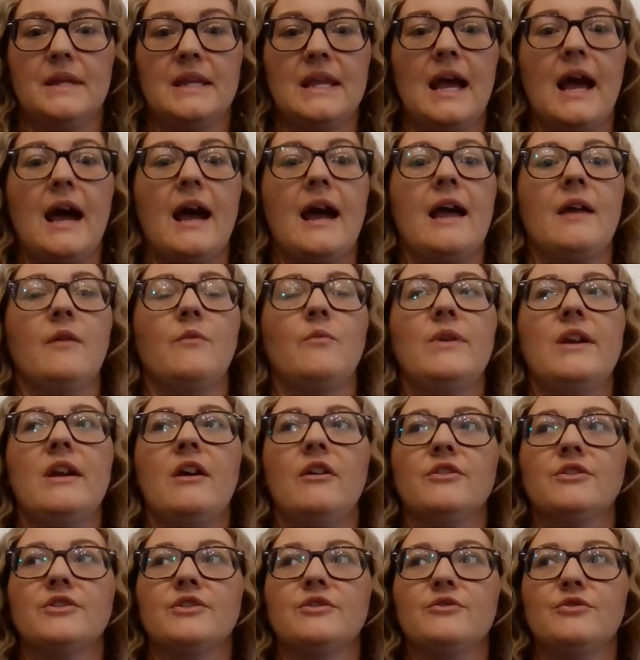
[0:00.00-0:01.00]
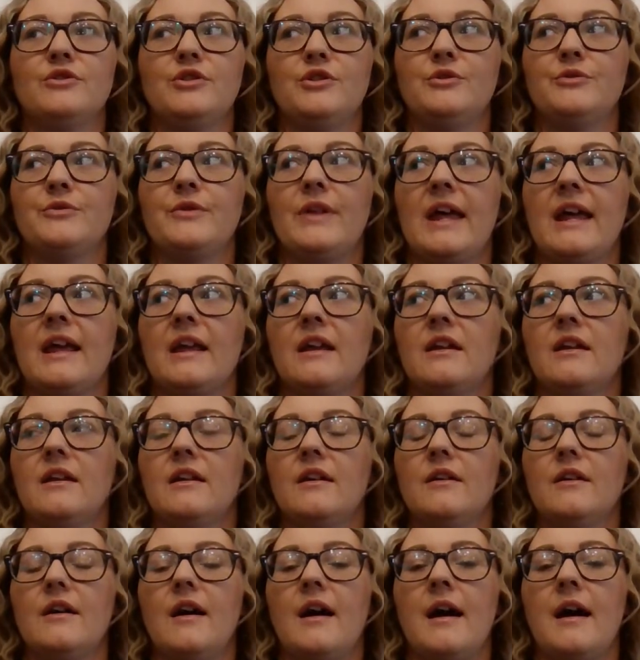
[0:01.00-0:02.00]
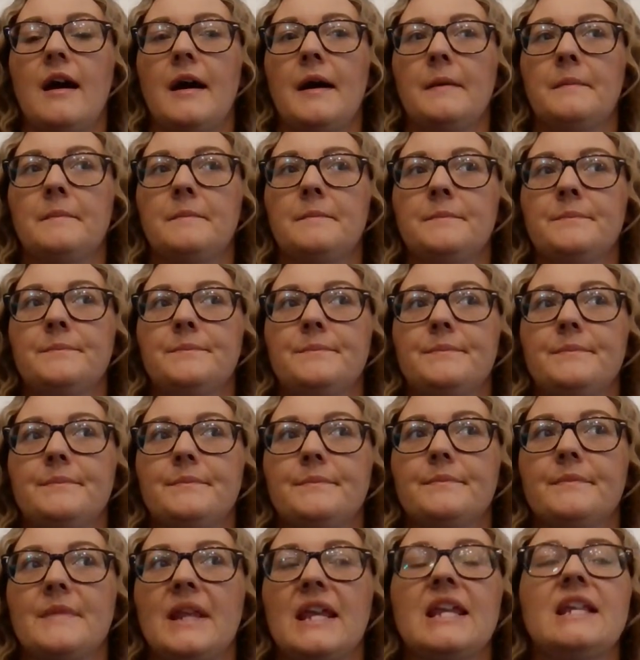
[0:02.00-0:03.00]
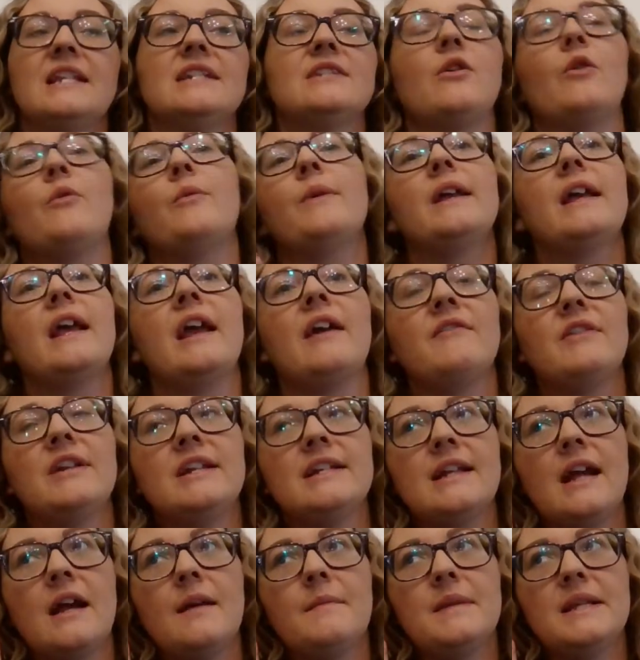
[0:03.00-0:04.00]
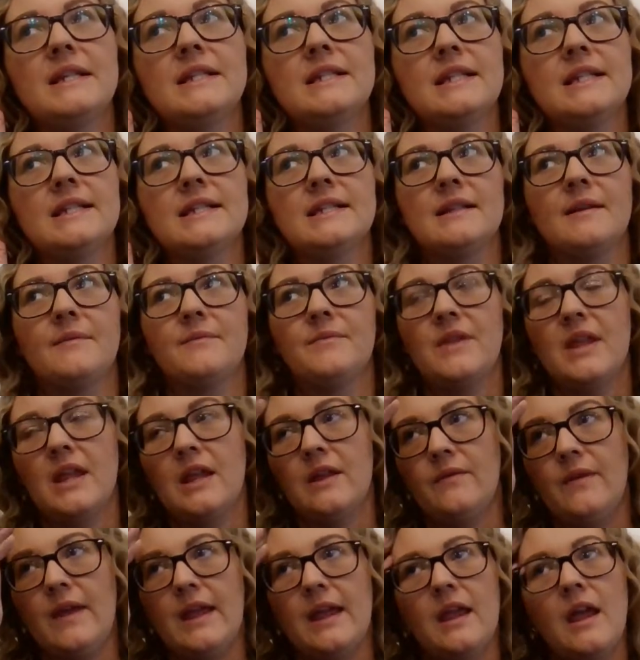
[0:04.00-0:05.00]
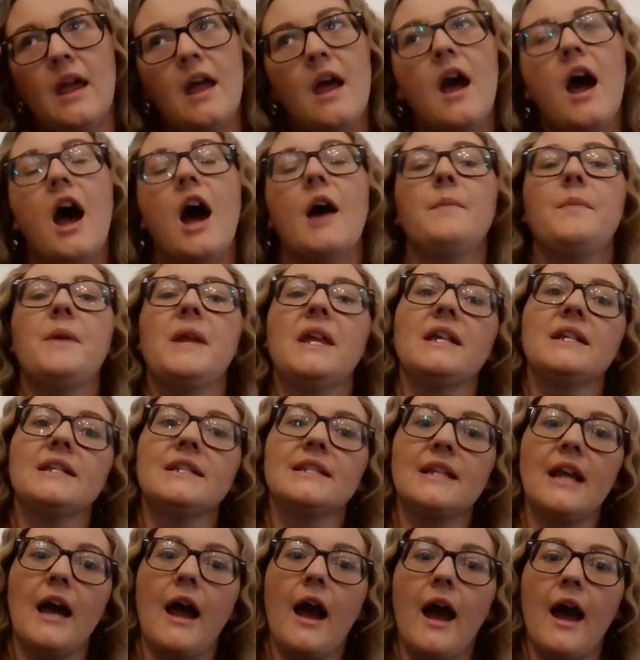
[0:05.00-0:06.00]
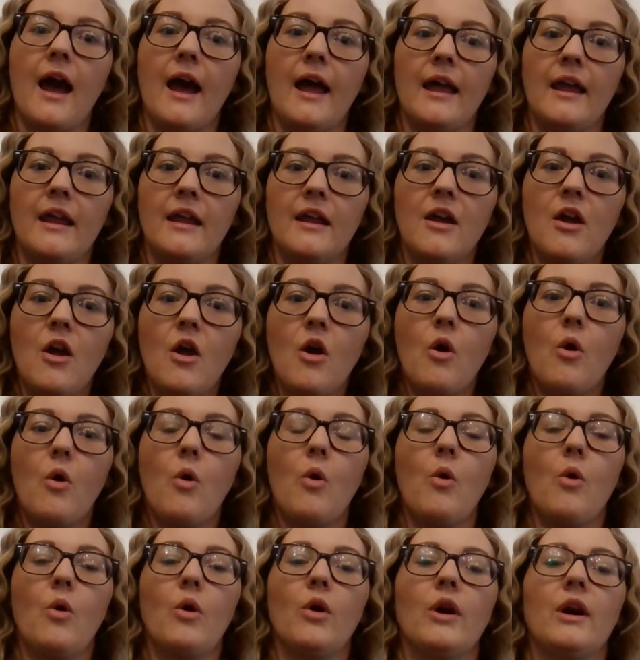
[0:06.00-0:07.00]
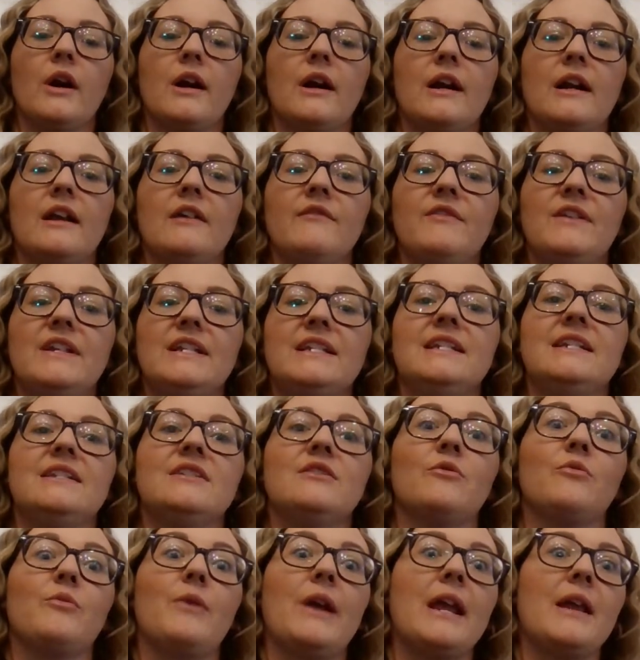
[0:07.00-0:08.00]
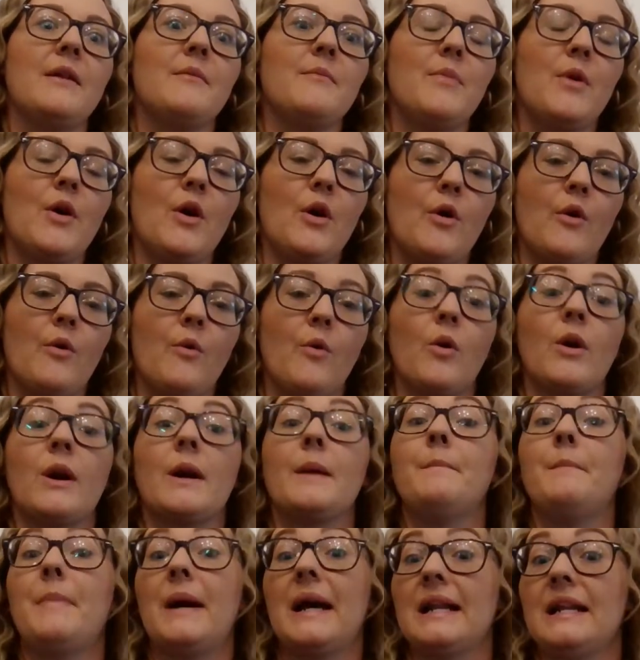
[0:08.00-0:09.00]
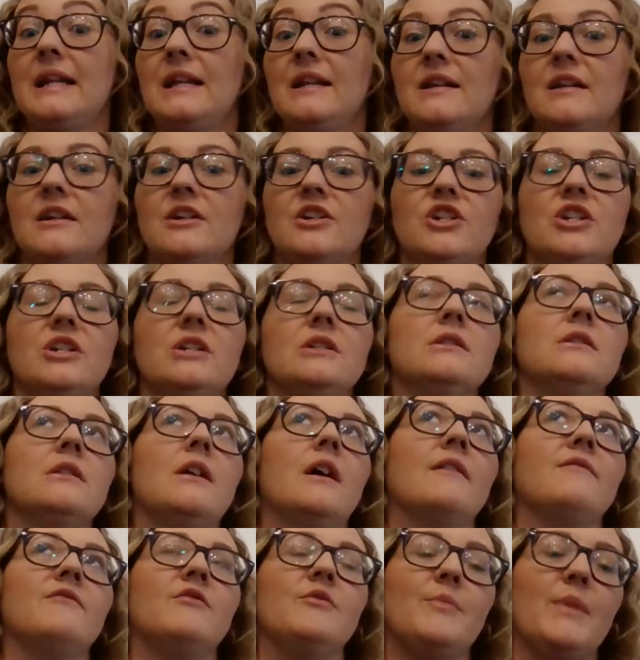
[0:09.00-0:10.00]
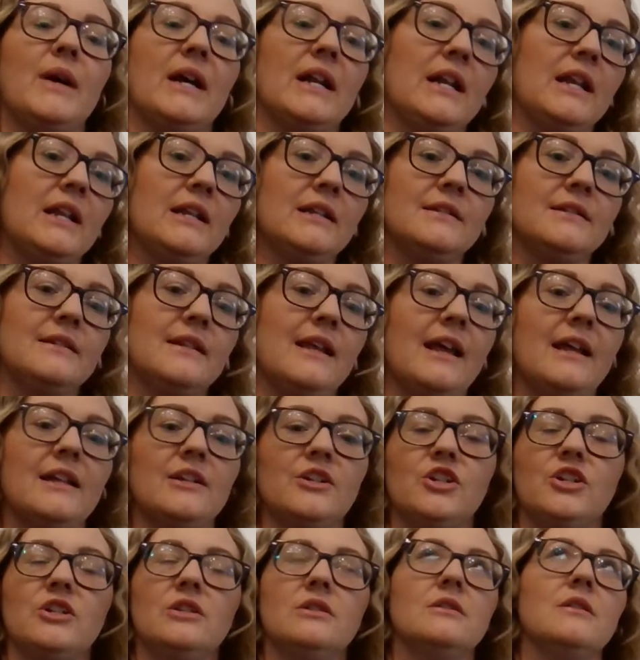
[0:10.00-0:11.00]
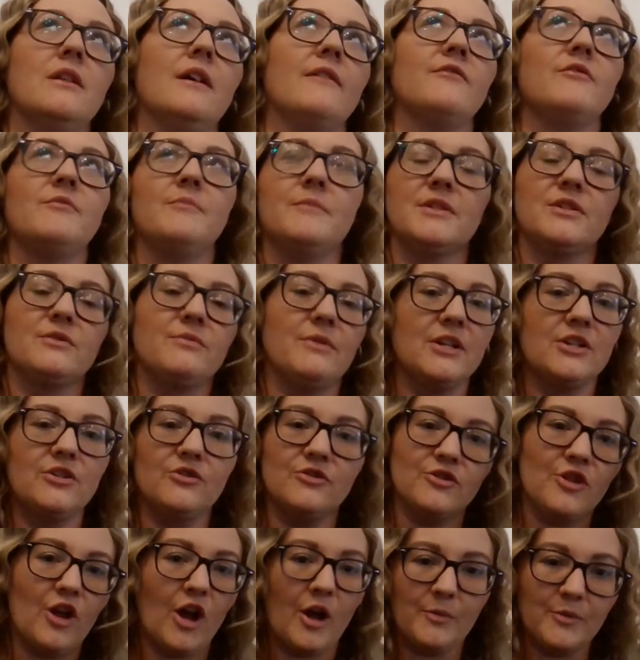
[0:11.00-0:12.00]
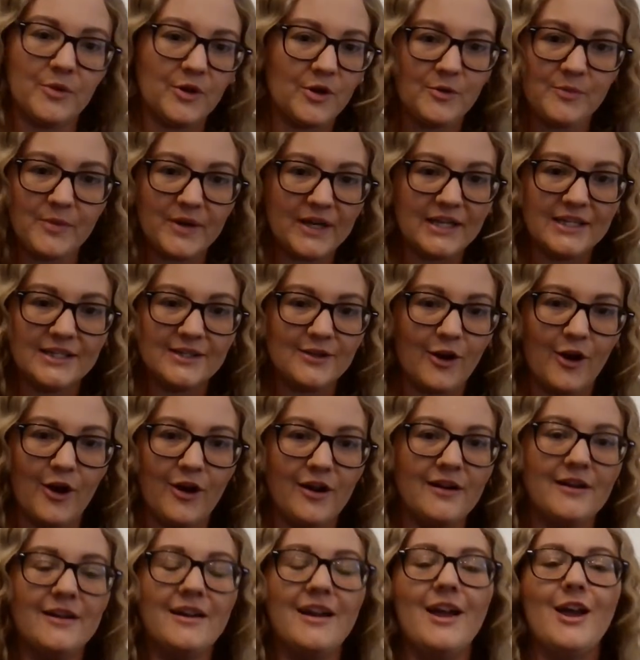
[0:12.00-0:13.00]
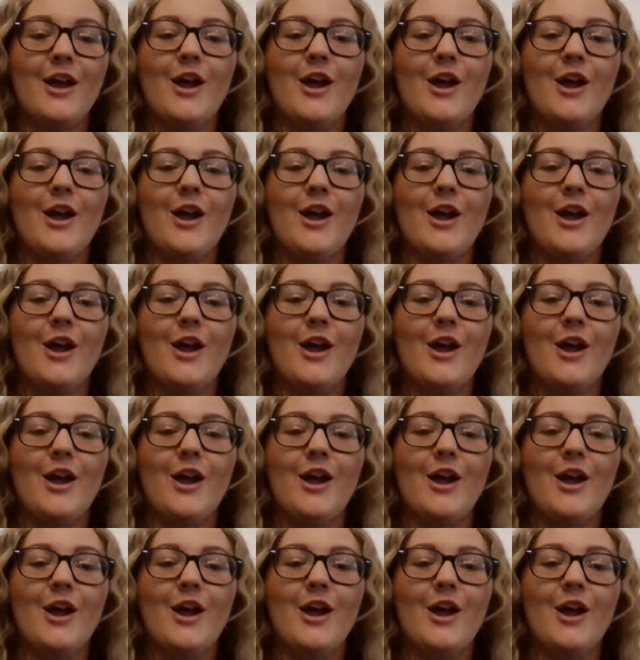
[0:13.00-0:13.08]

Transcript: Yeah, and we also do like, he's always, every time he sees something like a pink sky, or if he sees a rainbow or a bunny, because she loved bunnies and she loved Miss Rachel's Hop Little Bunny song.